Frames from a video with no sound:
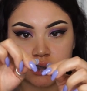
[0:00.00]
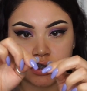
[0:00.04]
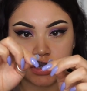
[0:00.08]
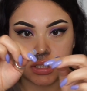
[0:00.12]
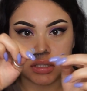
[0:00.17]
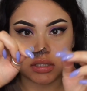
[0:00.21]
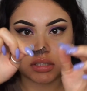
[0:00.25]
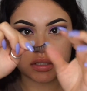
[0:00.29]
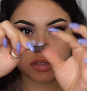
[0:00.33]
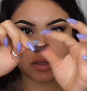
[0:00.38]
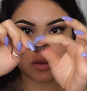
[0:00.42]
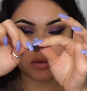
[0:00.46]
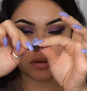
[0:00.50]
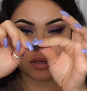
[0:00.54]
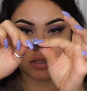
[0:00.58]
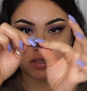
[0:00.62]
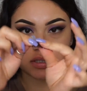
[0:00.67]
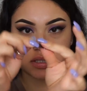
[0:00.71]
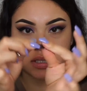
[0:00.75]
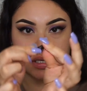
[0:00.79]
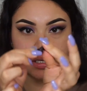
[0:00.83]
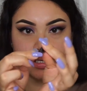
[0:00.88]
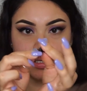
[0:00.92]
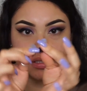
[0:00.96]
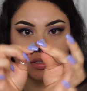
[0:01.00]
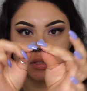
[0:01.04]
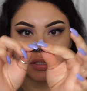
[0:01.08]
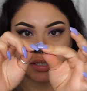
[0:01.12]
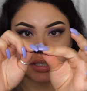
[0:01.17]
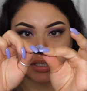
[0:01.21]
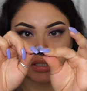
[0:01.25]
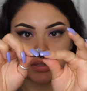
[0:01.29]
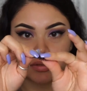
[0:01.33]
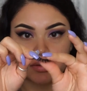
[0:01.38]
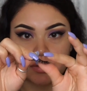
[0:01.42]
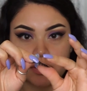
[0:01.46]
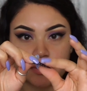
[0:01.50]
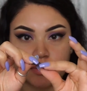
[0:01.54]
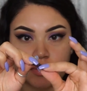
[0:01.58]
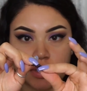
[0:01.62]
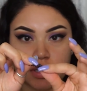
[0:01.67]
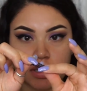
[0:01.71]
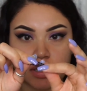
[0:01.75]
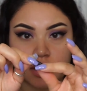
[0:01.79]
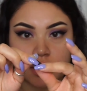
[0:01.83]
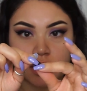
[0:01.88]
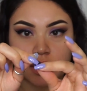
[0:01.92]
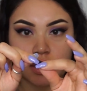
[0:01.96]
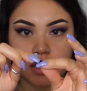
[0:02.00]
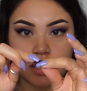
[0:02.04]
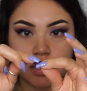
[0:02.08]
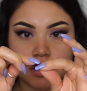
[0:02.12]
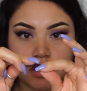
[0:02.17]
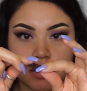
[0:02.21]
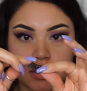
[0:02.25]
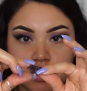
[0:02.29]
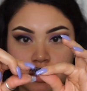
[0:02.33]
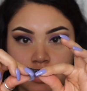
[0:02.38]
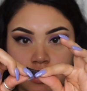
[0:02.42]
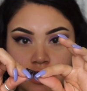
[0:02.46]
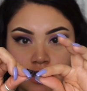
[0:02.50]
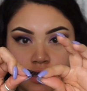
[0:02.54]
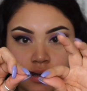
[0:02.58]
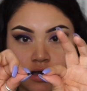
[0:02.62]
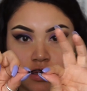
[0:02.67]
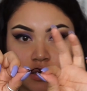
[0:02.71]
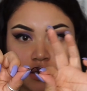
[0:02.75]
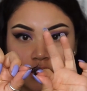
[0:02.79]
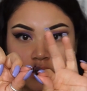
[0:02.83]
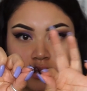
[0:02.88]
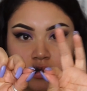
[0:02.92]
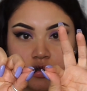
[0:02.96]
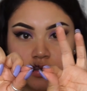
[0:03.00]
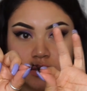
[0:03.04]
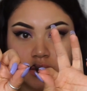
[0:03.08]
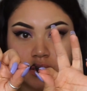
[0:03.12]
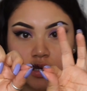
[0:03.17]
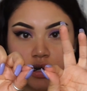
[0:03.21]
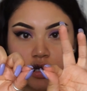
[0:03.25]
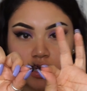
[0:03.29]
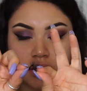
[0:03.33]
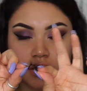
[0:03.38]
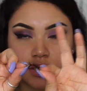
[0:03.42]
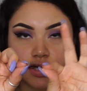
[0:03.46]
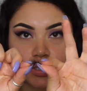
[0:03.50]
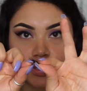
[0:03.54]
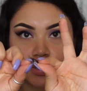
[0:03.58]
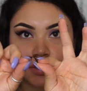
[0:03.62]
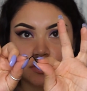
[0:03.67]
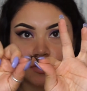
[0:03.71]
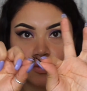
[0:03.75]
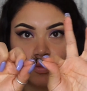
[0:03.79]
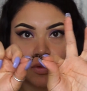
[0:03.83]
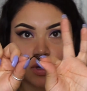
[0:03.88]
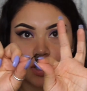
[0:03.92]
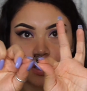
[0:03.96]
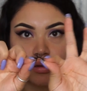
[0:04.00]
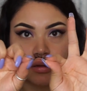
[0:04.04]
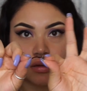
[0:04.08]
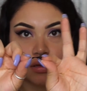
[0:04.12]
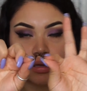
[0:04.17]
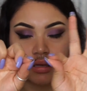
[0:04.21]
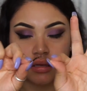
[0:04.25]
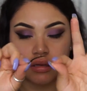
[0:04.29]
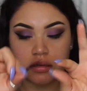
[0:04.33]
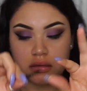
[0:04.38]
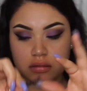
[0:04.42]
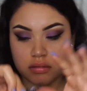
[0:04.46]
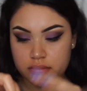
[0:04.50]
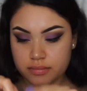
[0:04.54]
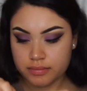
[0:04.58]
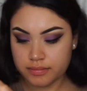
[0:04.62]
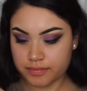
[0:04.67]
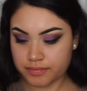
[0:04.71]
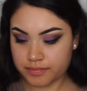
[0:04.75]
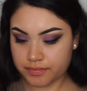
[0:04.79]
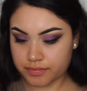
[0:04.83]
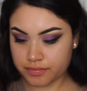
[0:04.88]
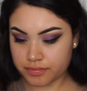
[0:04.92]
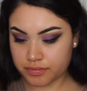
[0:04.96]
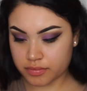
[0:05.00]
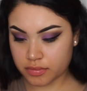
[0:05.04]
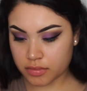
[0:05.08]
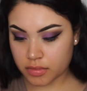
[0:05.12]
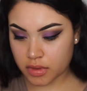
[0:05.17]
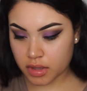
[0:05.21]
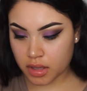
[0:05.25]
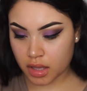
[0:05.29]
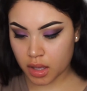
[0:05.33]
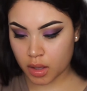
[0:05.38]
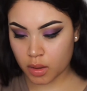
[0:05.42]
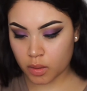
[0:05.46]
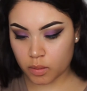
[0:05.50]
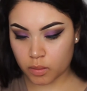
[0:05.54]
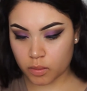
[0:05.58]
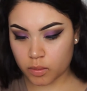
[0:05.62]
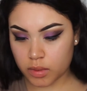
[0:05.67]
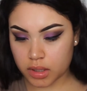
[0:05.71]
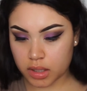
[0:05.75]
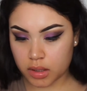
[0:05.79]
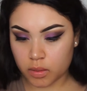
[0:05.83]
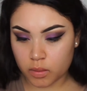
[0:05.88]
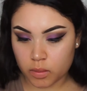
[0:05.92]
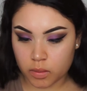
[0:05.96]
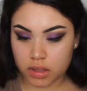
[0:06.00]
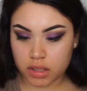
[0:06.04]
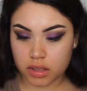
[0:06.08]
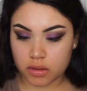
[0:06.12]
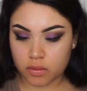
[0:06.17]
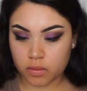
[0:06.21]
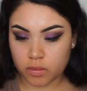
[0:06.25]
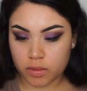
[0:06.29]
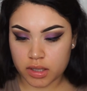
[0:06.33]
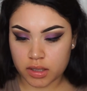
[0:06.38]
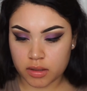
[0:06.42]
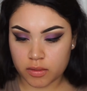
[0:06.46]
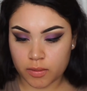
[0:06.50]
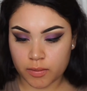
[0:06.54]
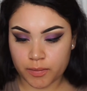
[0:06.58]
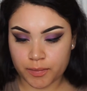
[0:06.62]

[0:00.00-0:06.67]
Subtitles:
just so it's easier to apply. Kind of just wiggle it. Wiggle, wiggle, wiggle.